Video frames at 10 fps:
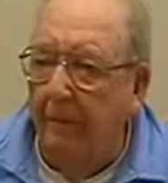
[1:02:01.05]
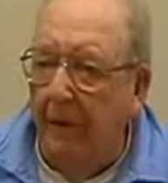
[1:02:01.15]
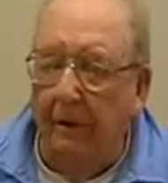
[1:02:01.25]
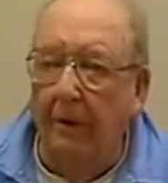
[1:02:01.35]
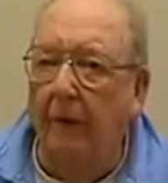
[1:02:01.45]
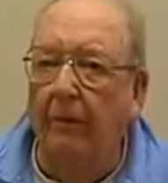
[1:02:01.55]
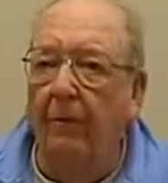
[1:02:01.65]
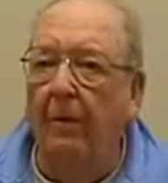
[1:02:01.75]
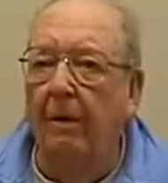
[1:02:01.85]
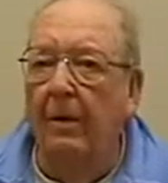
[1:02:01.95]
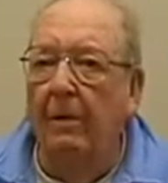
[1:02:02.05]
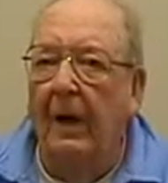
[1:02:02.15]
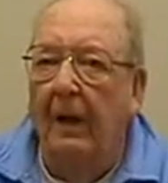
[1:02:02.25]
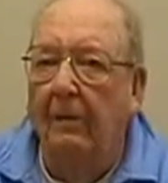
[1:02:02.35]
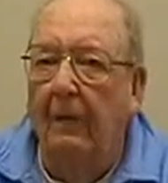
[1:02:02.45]
They couldn't go forward or
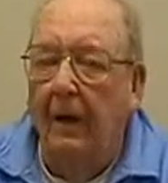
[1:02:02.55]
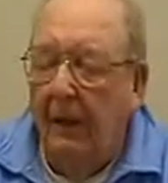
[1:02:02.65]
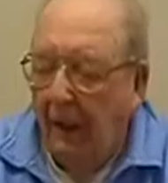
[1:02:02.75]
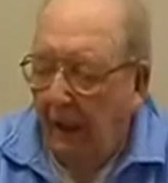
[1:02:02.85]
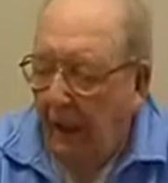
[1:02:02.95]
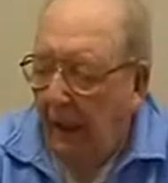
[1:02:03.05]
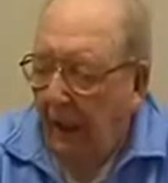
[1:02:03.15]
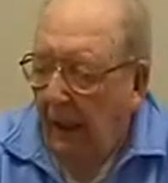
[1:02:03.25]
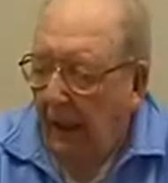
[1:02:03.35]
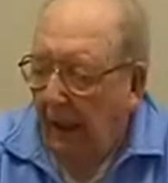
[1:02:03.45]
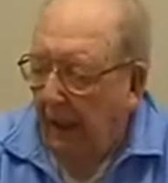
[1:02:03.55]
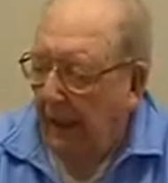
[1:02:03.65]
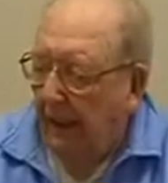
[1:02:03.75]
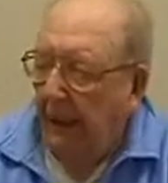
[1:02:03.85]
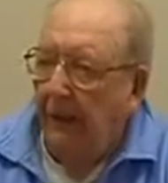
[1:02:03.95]
backward.
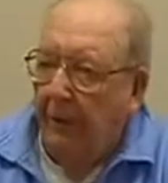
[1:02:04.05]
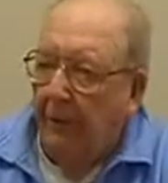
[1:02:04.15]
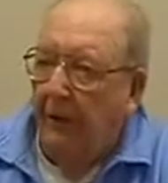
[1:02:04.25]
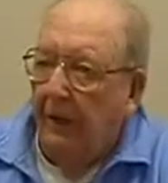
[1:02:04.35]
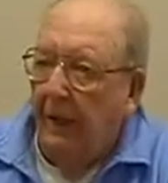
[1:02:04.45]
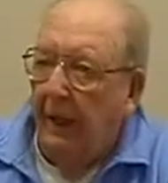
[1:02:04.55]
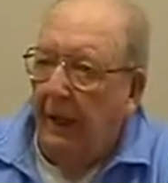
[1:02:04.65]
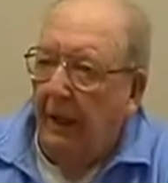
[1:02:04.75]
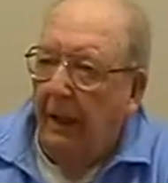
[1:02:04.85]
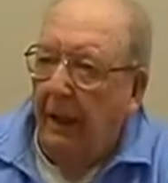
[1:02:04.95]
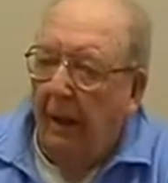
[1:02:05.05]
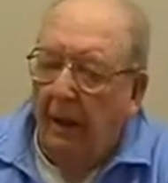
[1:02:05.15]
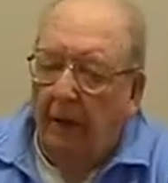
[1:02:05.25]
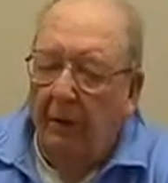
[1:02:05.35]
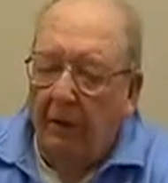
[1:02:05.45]
And uh, that's what they did.
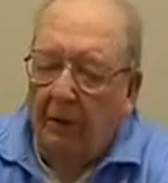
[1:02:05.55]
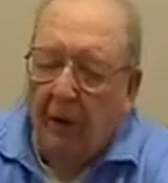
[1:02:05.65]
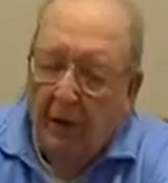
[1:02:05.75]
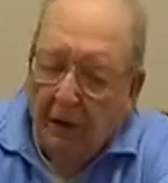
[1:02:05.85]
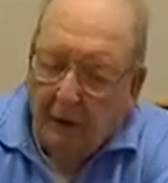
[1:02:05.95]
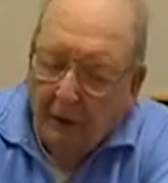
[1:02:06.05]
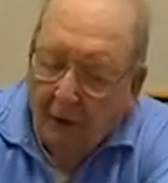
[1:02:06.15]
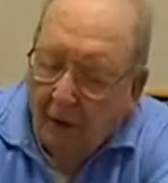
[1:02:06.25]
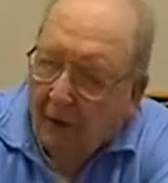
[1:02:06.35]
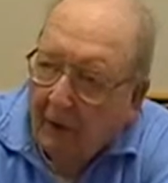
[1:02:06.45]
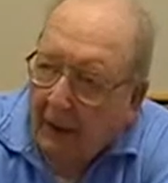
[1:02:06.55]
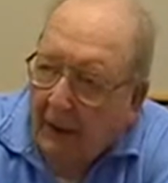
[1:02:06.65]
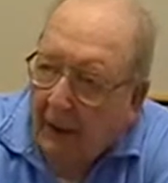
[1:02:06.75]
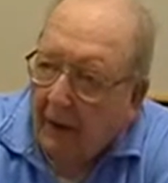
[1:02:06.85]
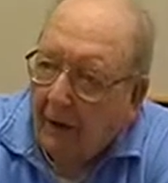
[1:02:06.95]
Well, this one destroyer in
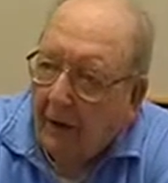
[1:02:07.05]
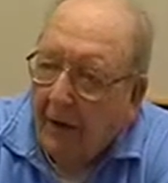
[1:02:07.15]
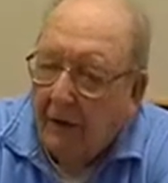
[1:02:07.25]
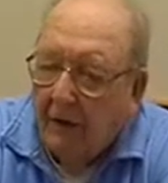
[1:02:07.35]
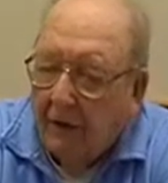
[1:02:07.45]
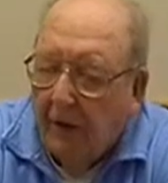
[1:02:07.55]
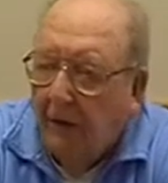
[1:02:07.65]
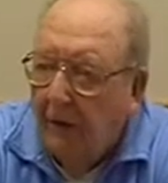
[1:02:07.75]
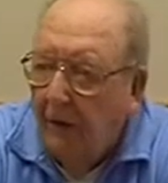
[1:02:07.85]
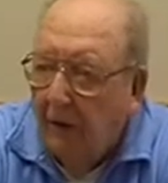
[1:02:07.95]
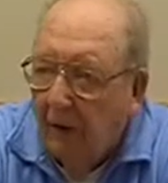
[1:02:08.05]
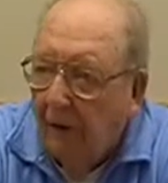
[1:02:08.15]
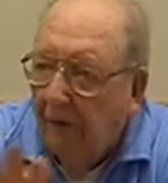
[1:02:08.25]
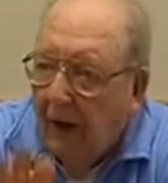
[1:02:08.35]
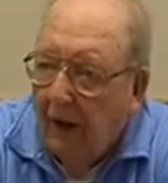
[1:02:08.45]
here, he just
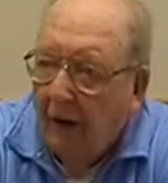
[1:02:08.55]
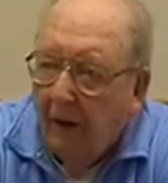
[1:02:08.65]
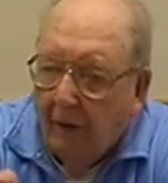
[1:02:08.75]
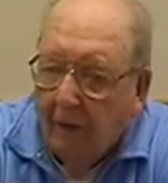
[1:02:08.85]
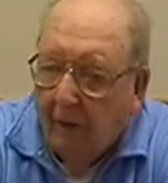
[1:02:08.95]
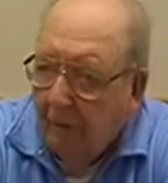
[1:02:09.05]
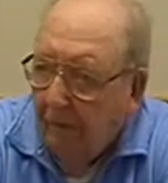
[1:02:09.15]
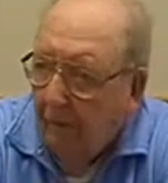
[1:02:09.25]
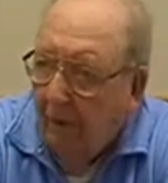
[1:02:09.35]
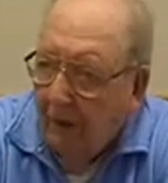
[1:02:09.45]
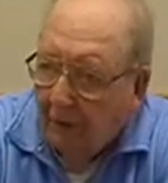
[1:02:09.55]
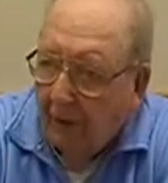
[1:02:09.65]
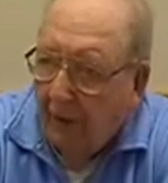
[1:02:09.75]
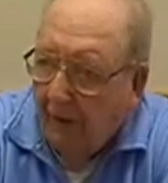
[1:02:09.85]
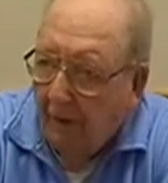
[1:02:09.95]
continually fired at Wonsan.